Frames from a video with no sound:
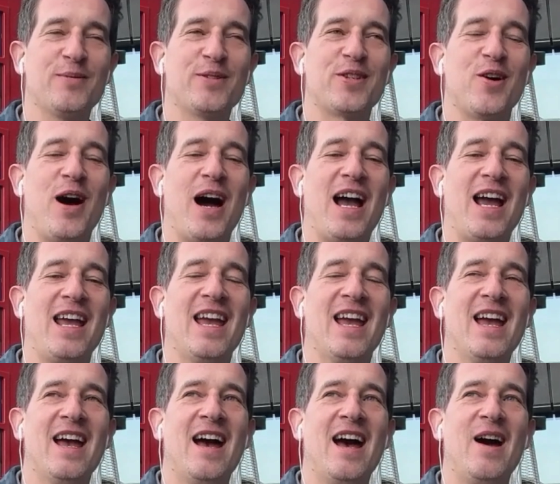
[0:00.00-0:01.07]
So I
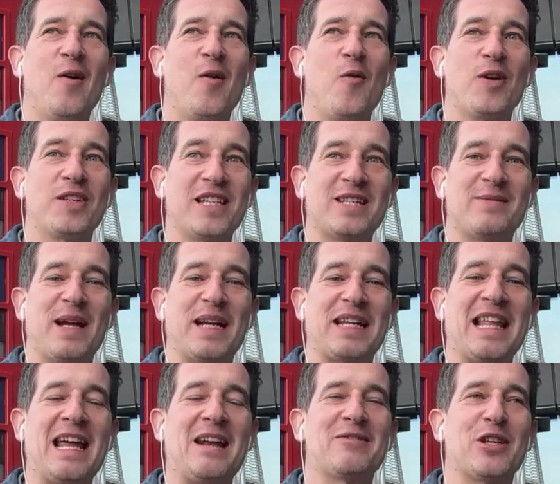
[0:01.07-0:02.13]
wasn't expecting
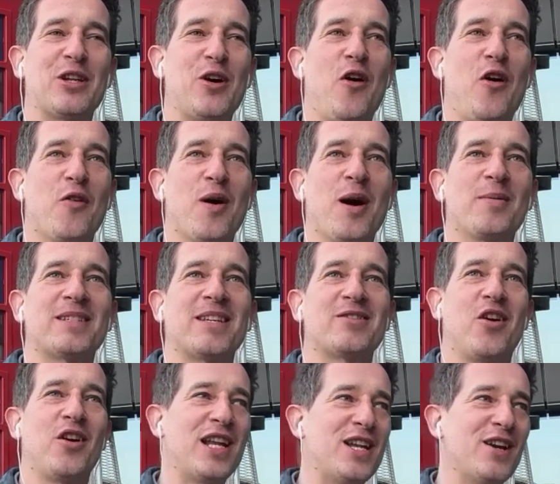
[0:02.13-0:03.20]
that. I was a little overwhelmed because I was
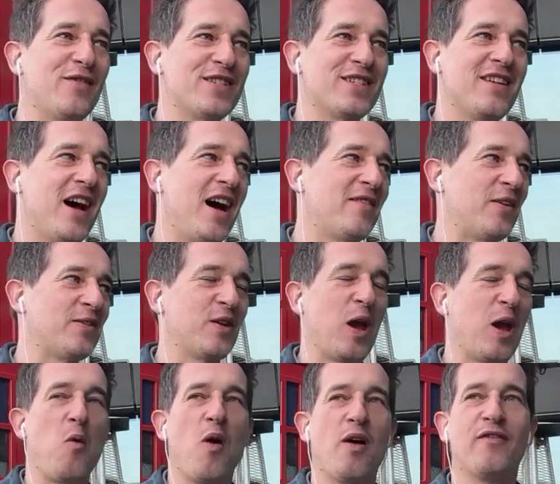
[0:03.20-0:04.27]
already nervous enough. I was like
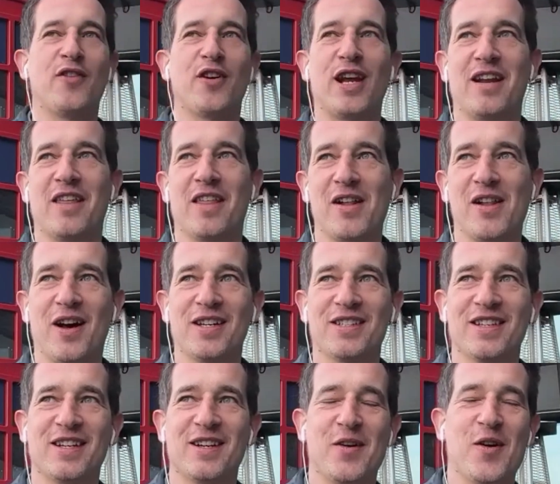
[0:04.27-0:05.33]
1 foot out of the
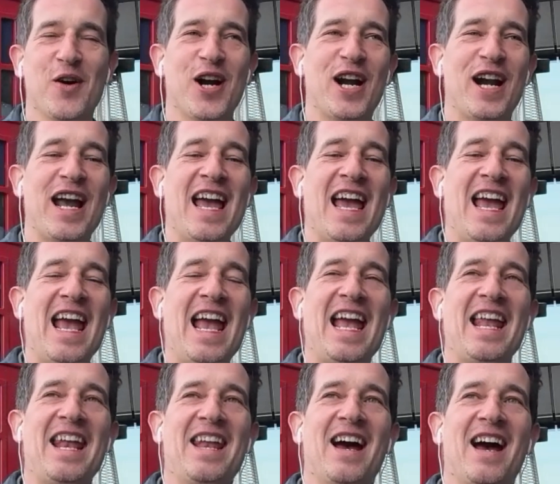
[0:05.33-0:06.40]
closet door,
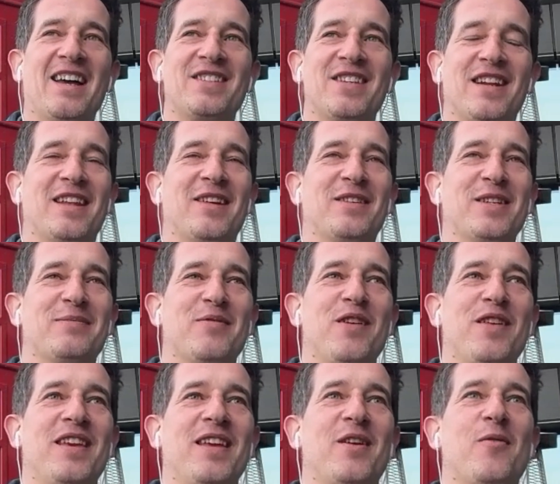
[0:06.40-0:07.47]
and sitting there in this movie
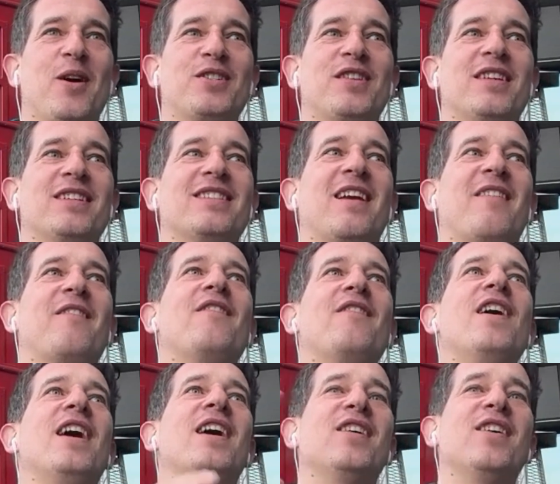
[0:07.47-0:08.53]
theater watching this like
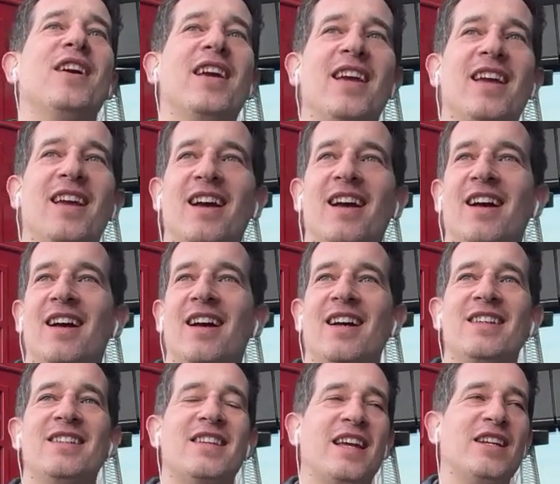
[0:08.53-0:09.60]
very
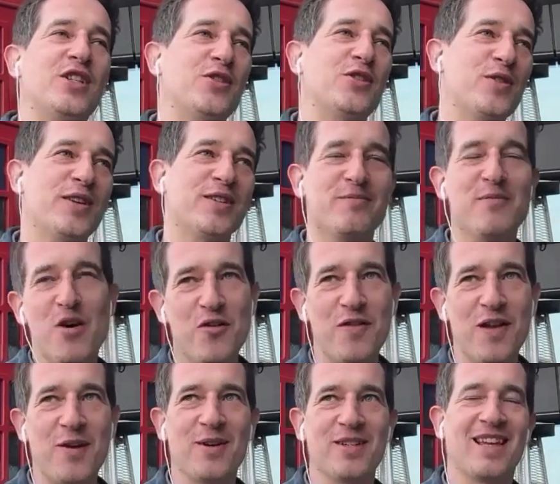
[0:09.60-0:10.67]
sensuous
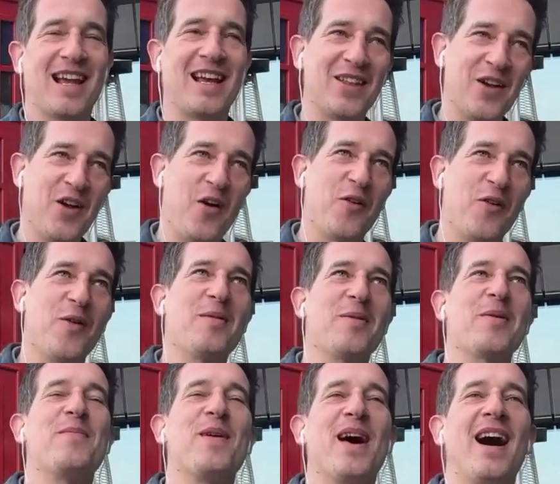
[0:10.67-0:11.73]
movie was like a little
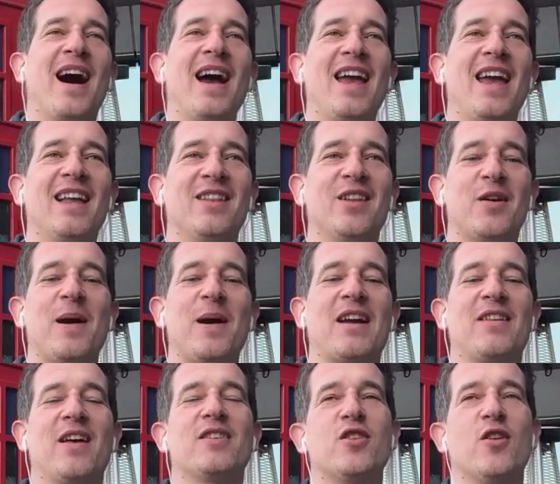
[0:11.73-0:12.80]
overwhelming, but I look back on
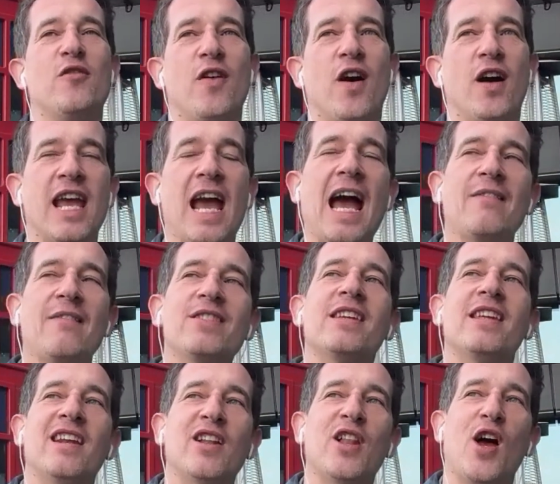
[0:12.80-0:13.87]
that so fondly. I haven't
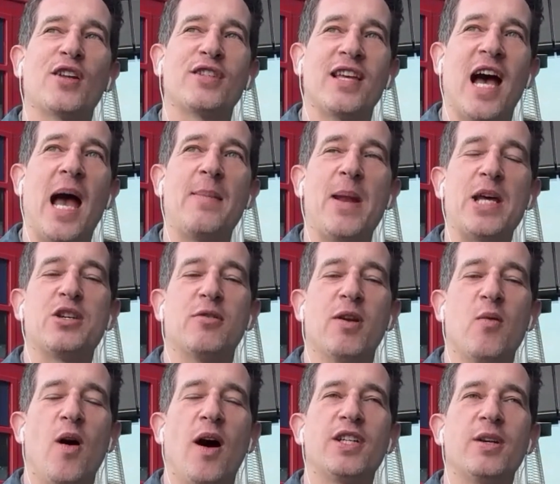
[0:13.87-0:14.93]
seen it in a long time and I should
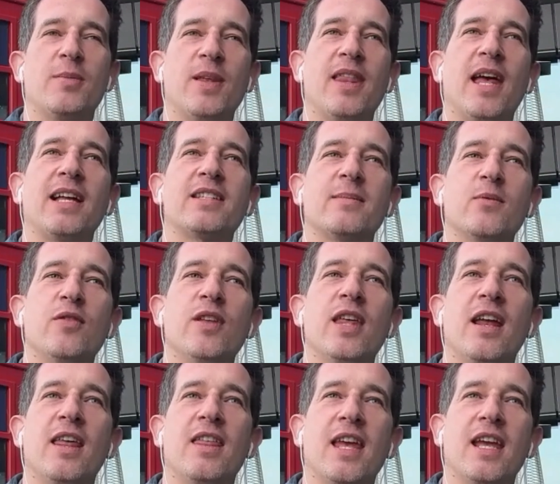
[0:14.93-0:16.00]
rewatch it, but that's a movie that
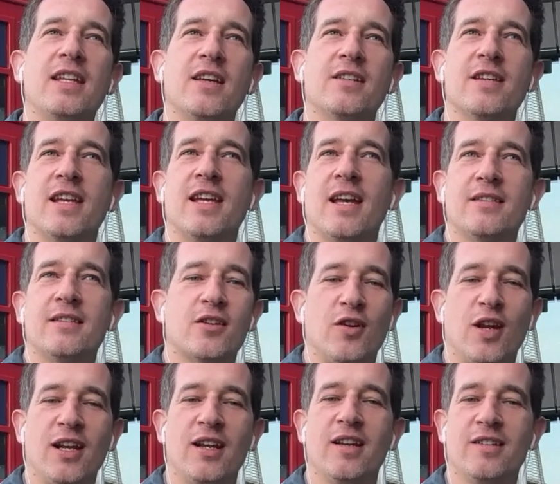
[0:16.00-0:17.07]
I think doesn't get the
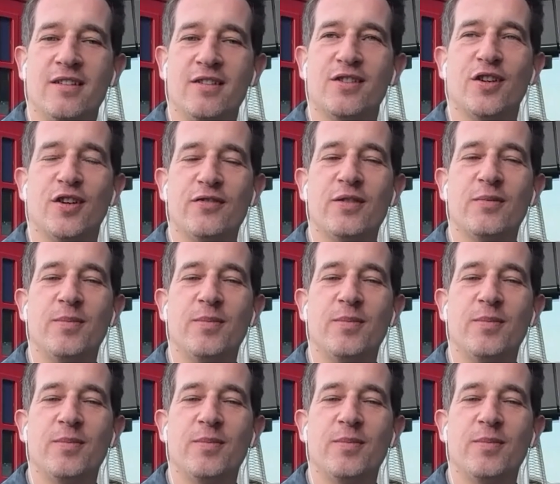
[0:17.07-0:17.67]
credit it deserves and